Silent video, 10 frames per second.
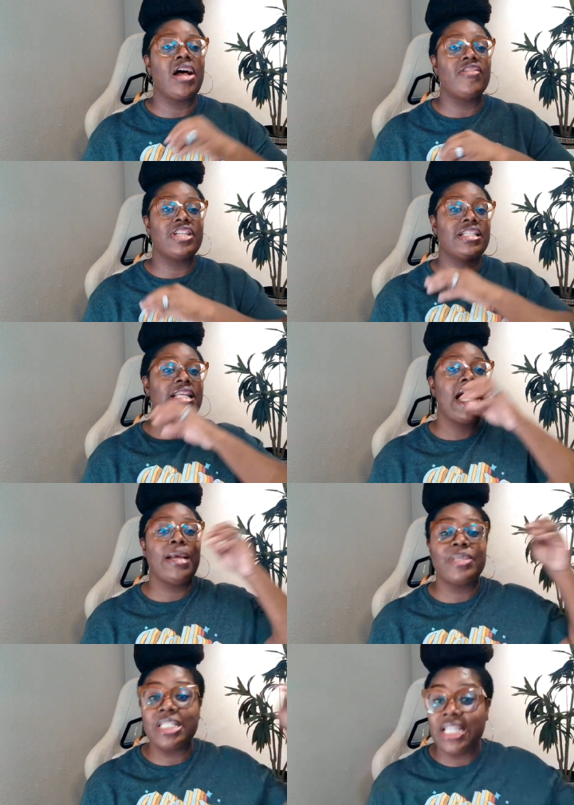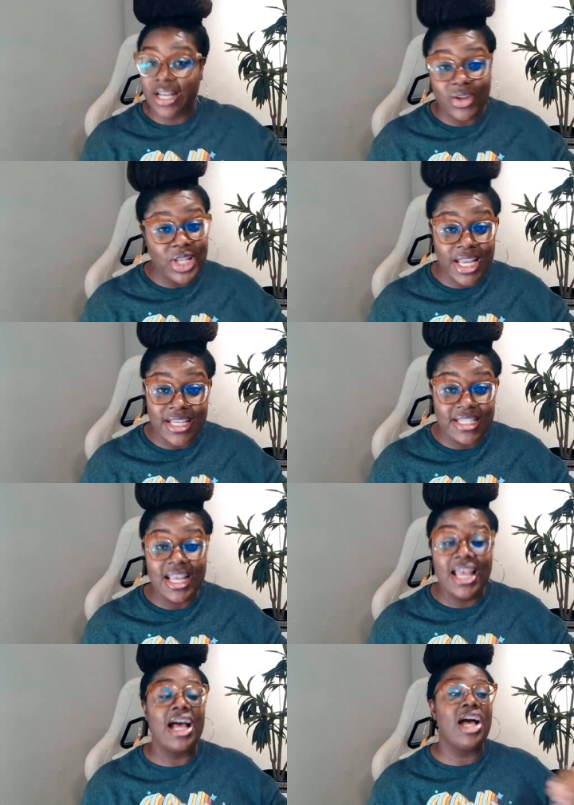oftentimes tell us
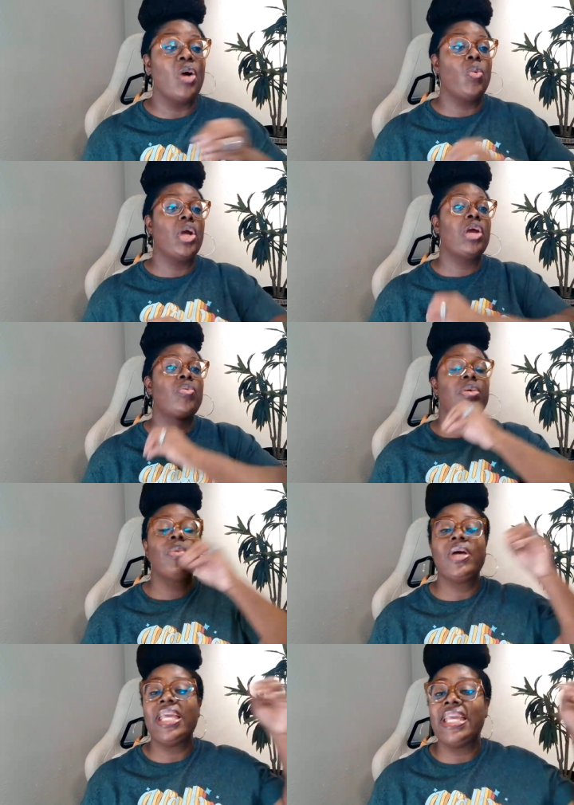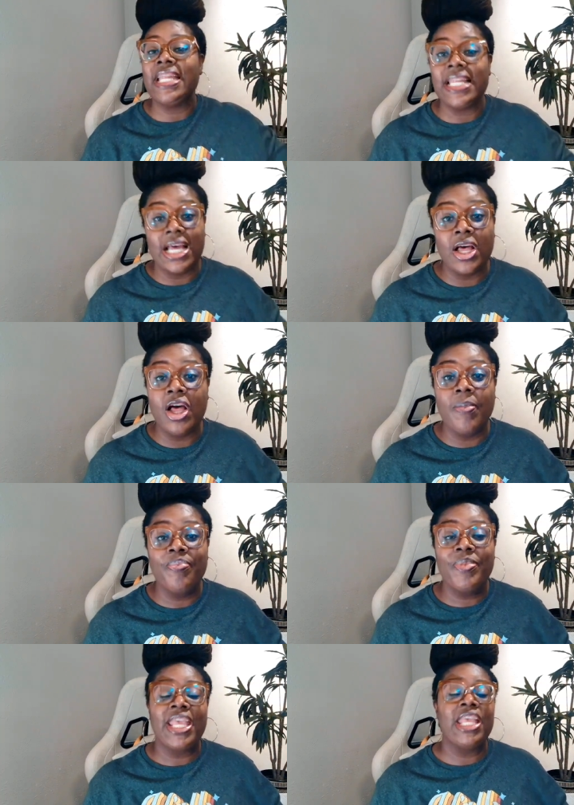uh, where we will end
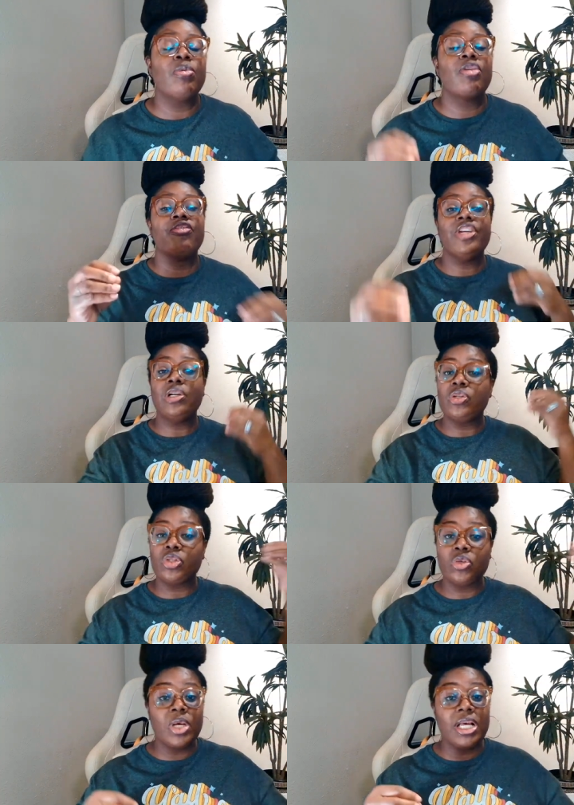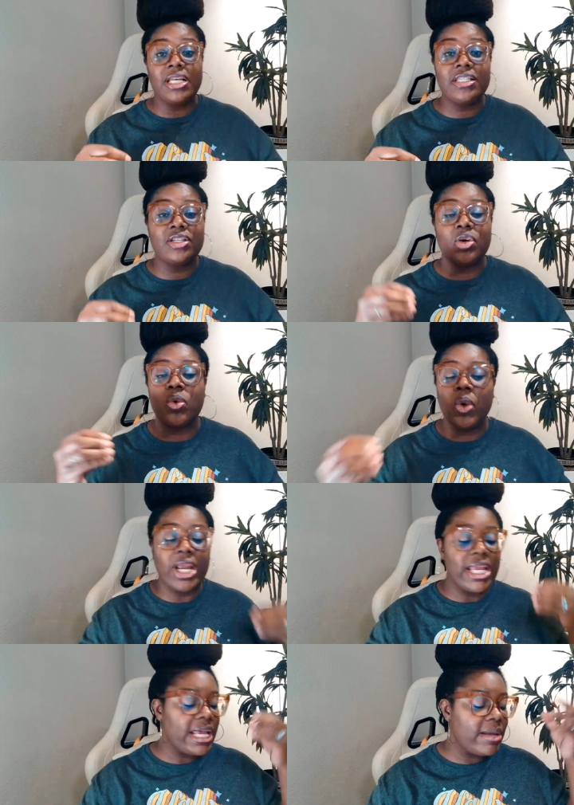up. He reveals to us the
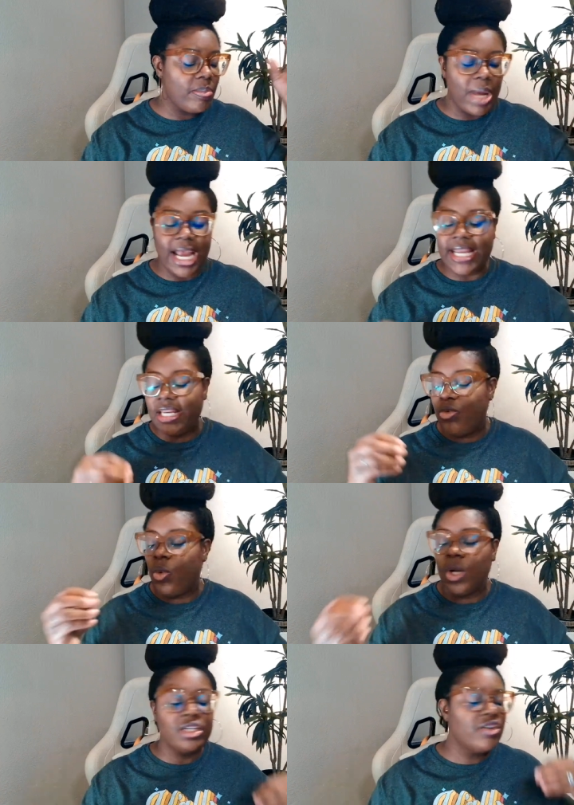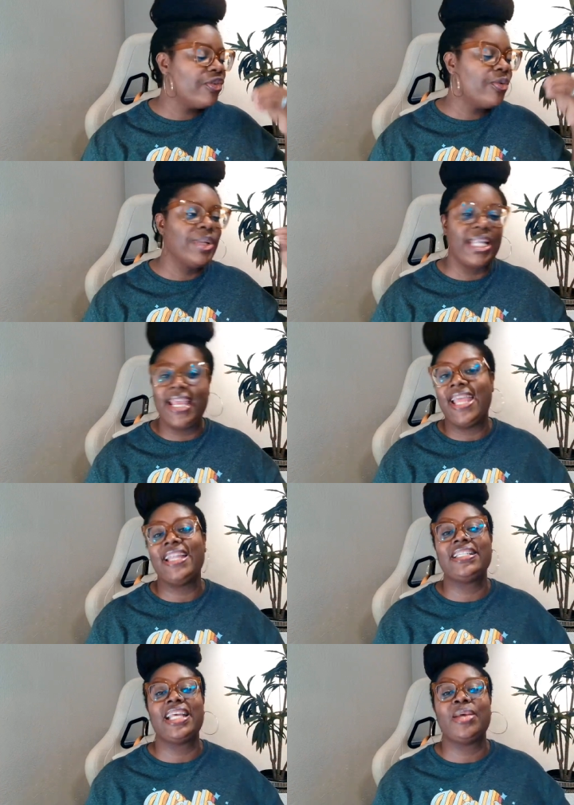great and mighty, wonderful
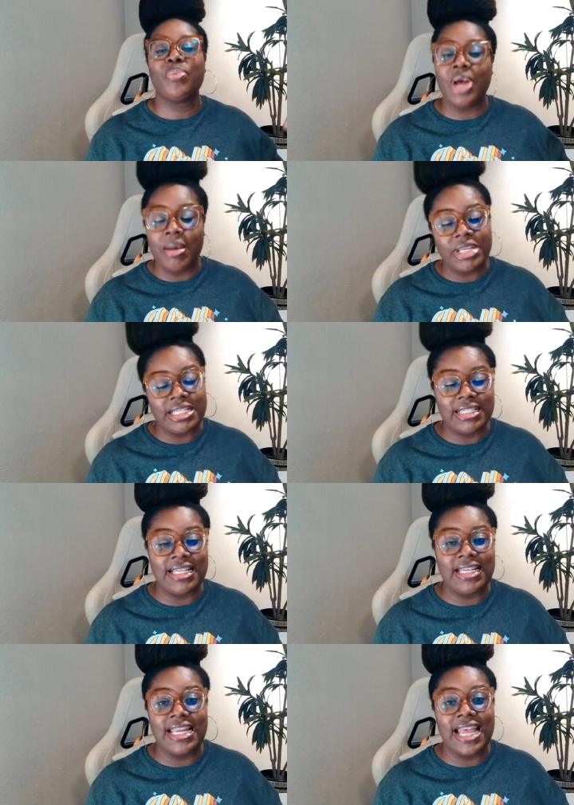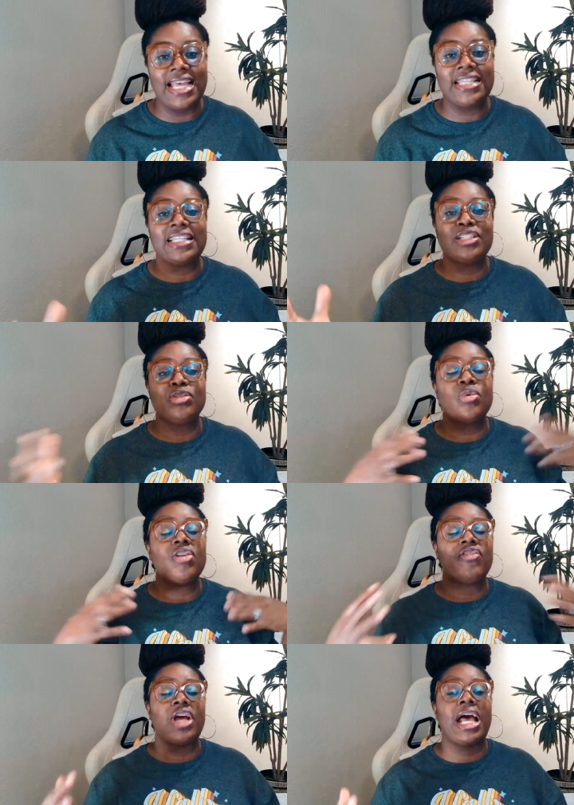plans and promises that He has in
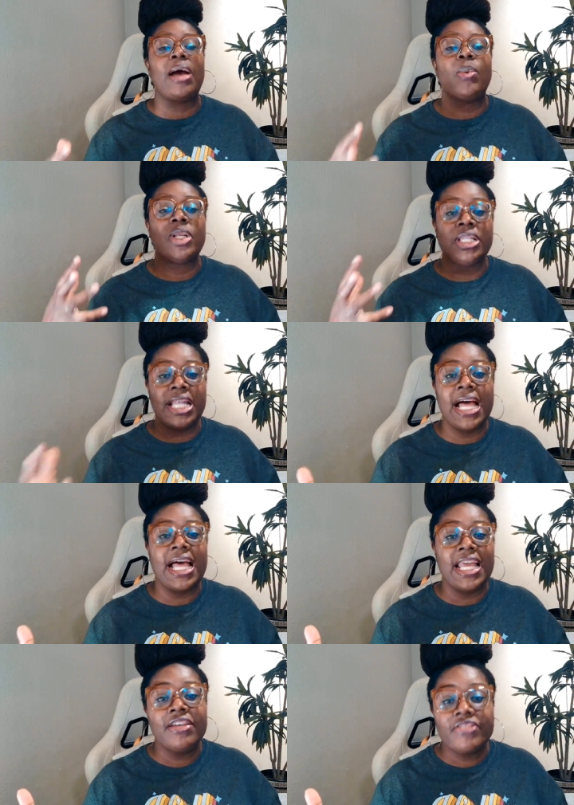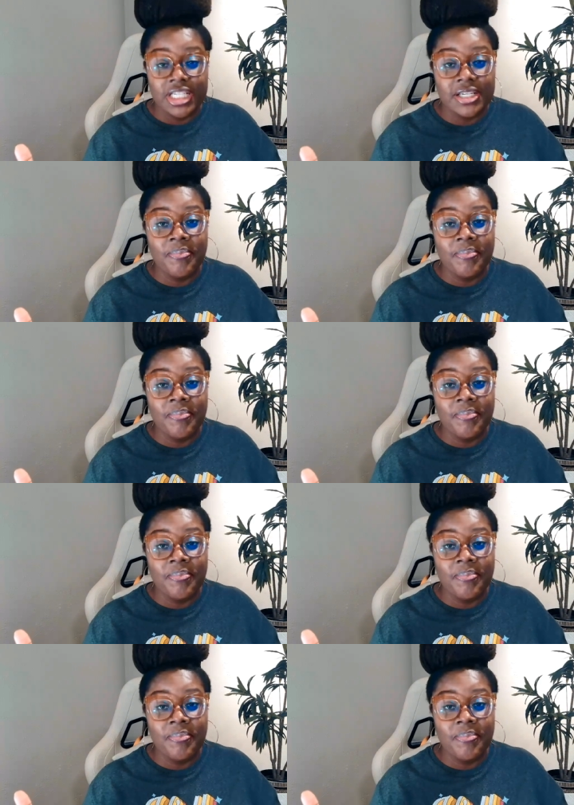store for our lives.